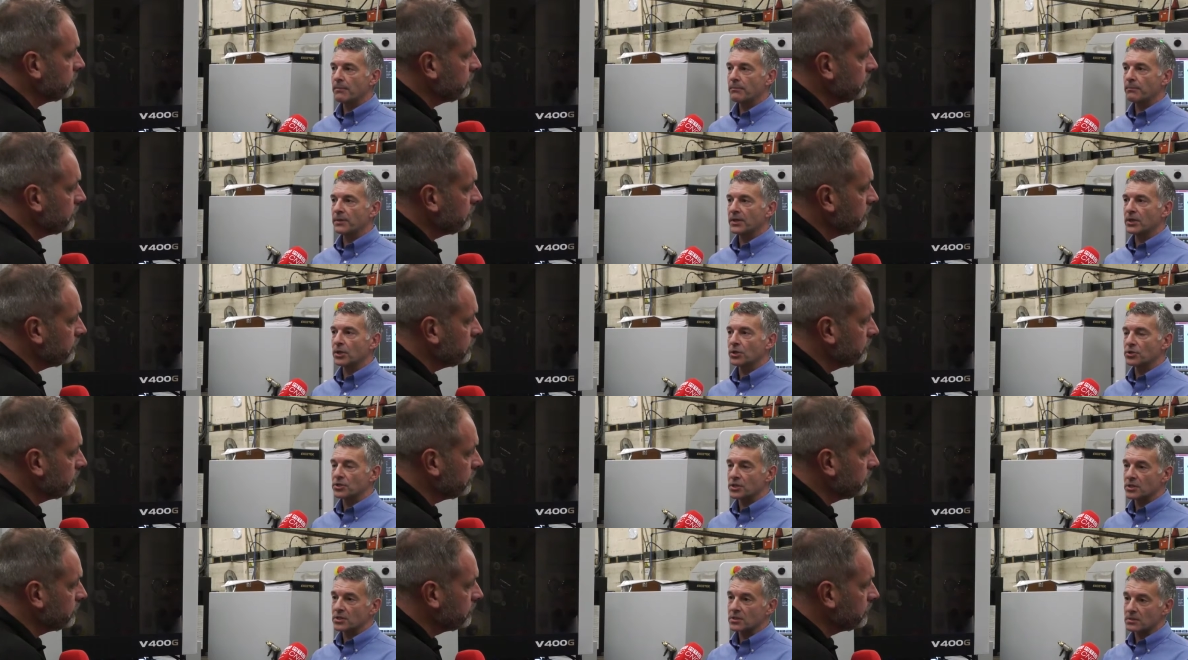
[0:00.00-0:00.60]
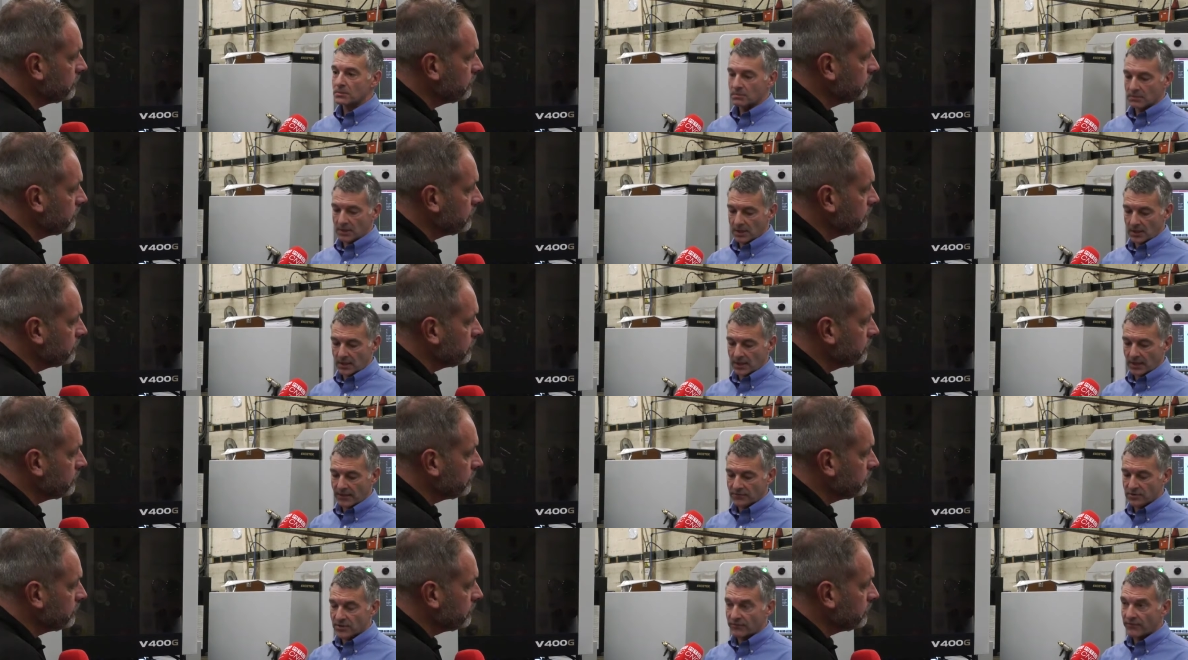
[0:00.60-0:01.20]
Speaker 1: because it's
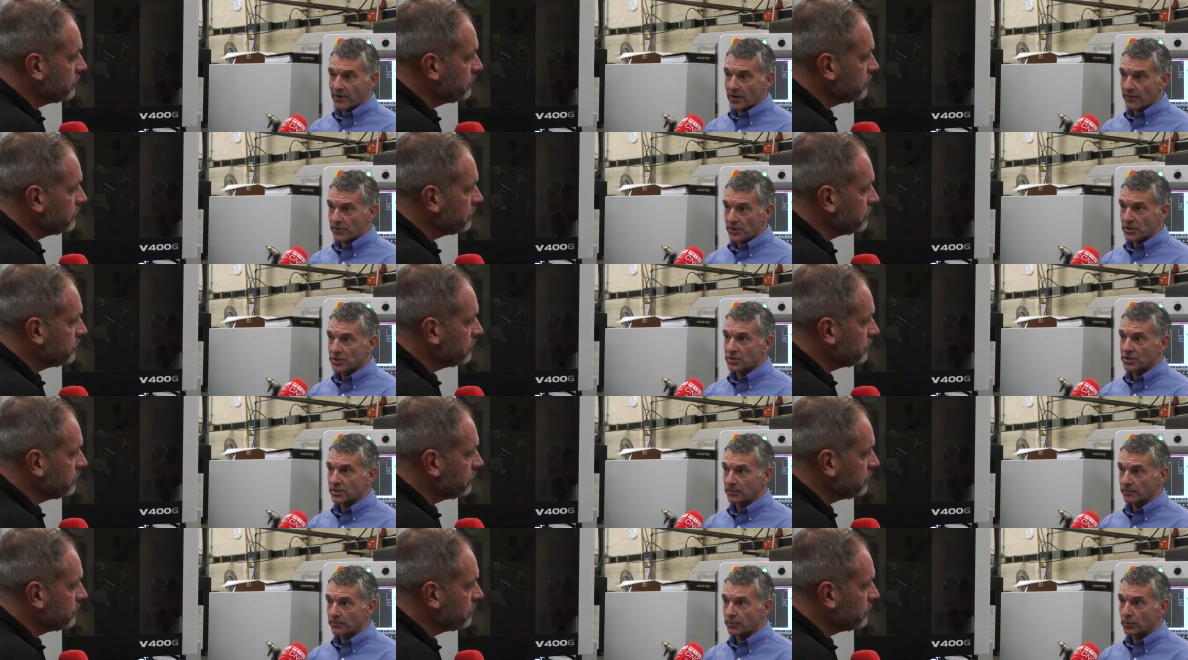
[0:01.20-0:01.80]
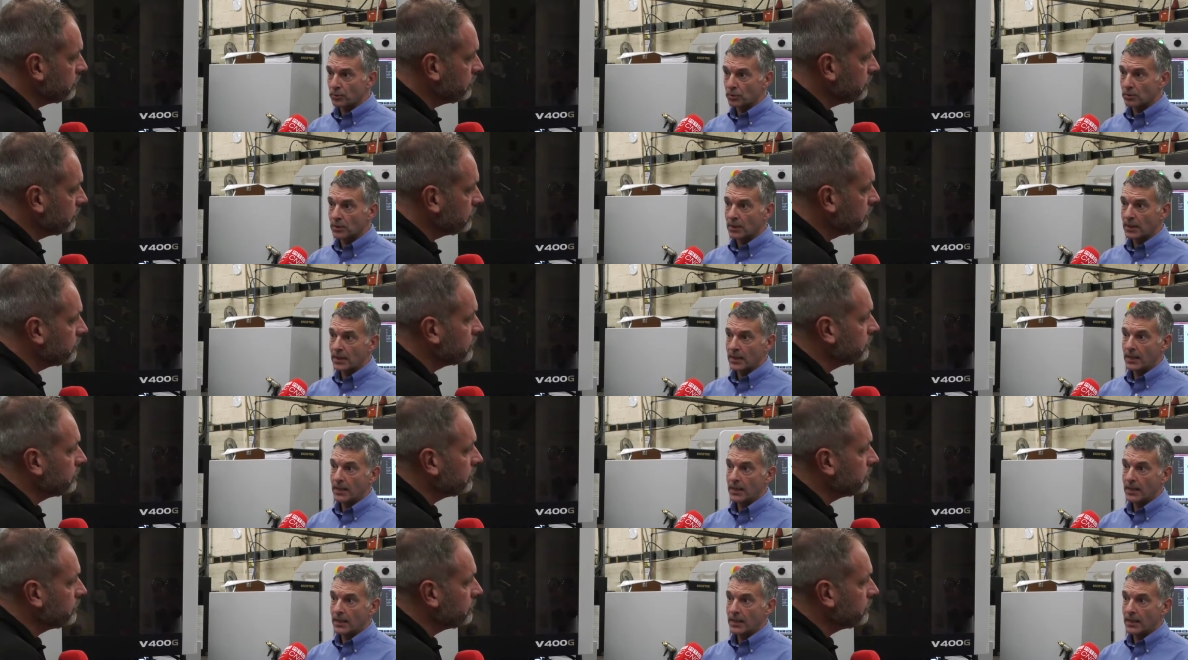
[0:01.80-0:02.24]
gives a very simple